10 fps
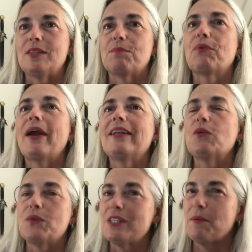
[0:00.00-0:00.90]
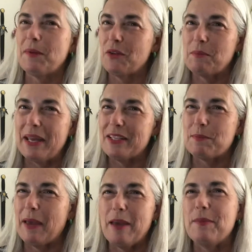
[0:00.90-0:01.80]
pregnant with some other man's
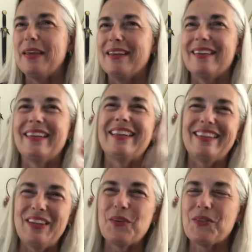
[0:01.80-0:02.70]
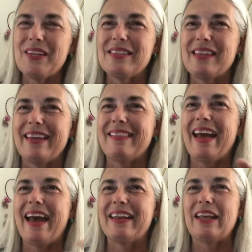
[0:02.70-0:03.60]
baby, and you know, things like
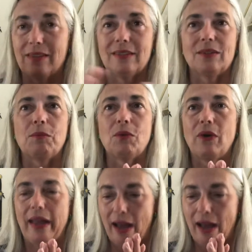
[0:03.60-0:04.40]
that. Oh boy,